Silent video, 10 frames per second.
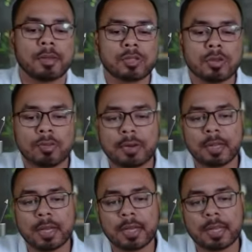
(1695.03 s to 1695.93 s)
so
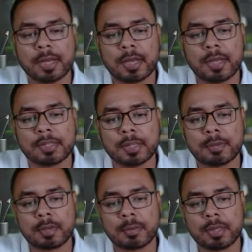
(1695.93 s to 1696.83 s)
for that the
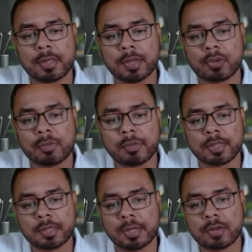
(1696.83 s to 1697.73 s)
condition will be that
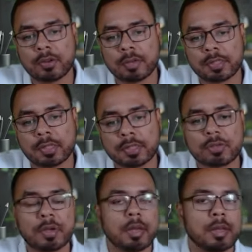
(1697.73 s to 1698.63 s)
coefficient of x
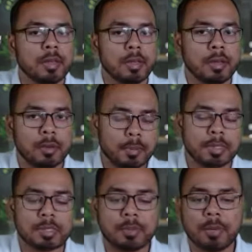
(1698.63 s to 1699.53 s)
square
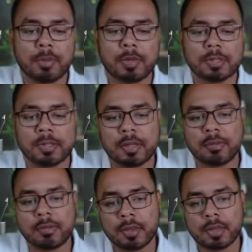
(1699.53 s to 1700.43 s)
must be
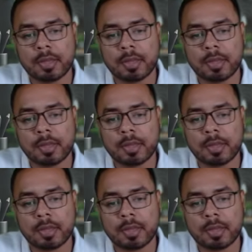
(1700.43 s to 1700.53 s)
positive